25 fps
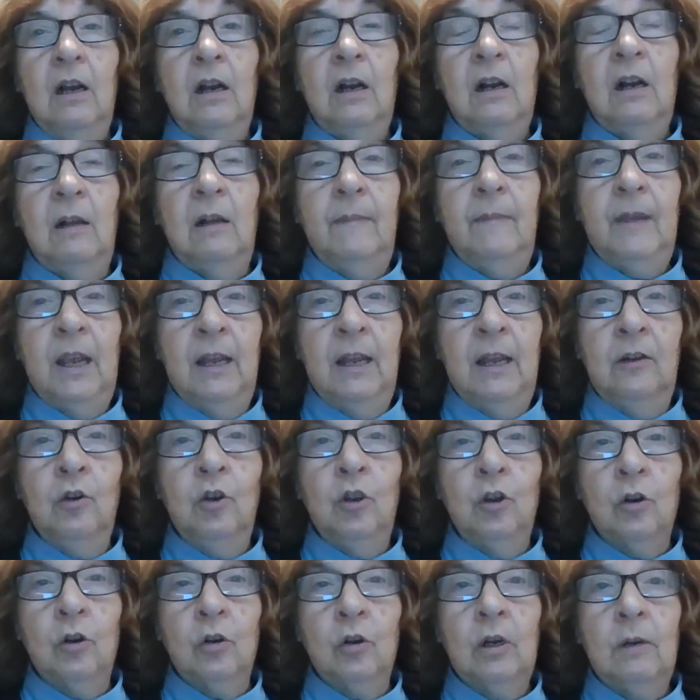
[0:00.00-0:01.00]
um, in
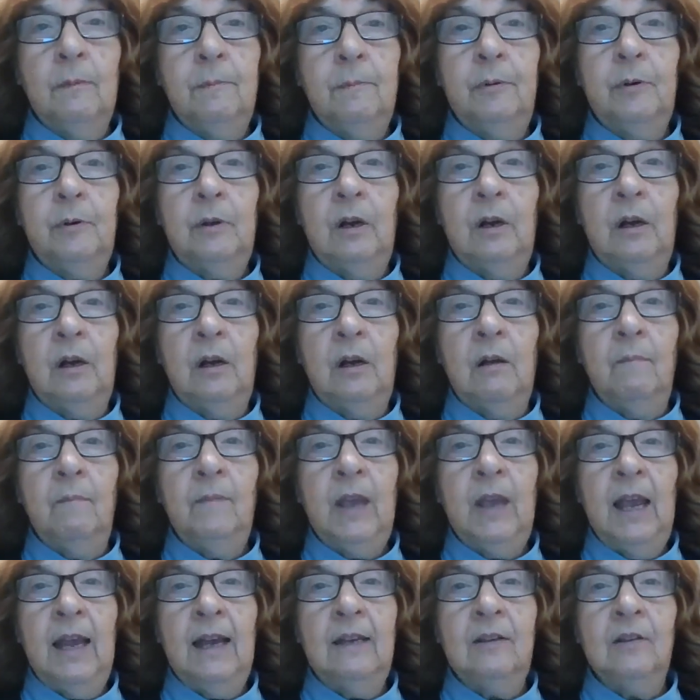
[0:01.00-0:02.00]
Europe
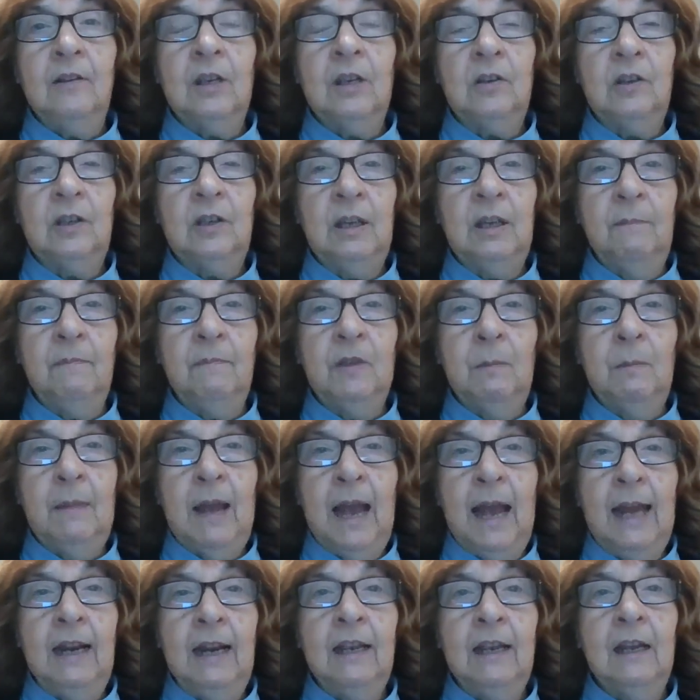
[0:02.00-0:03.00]
um, as a
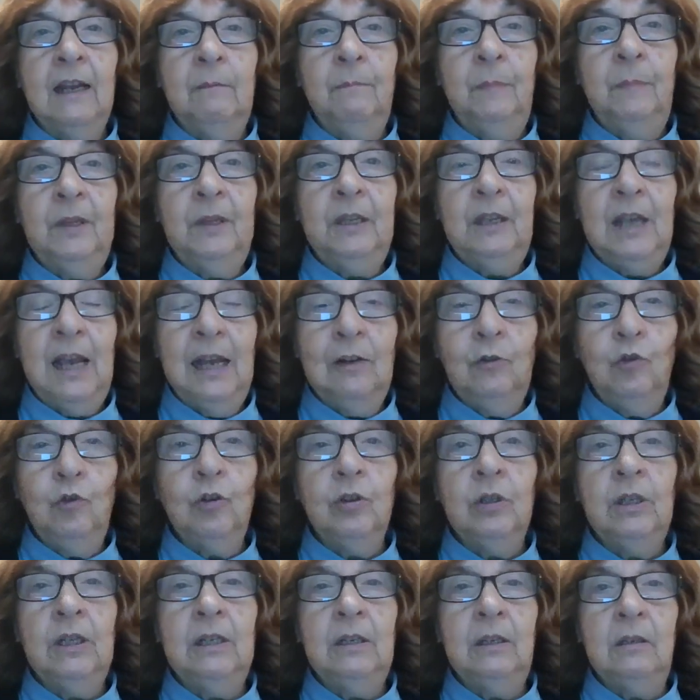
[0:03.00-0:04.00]
symptomatic and
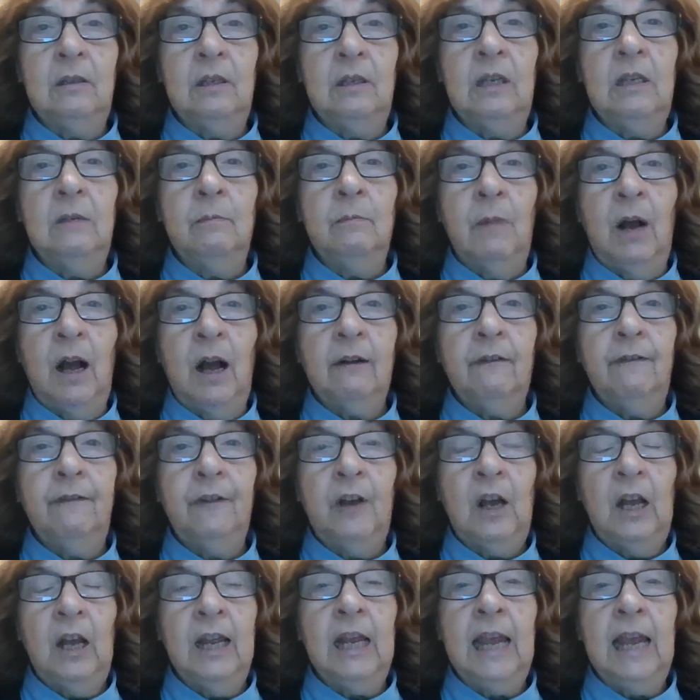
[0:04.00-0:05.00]
potentially disease
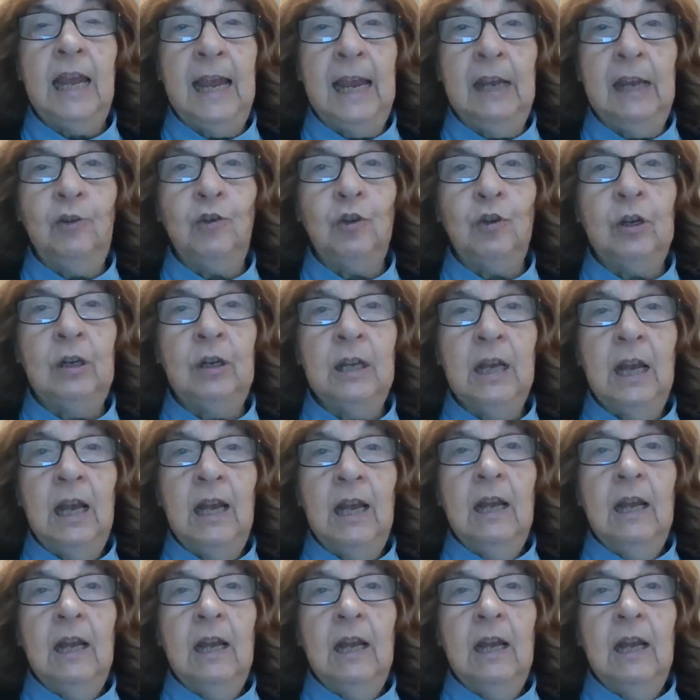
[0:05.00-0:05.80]
modifying agent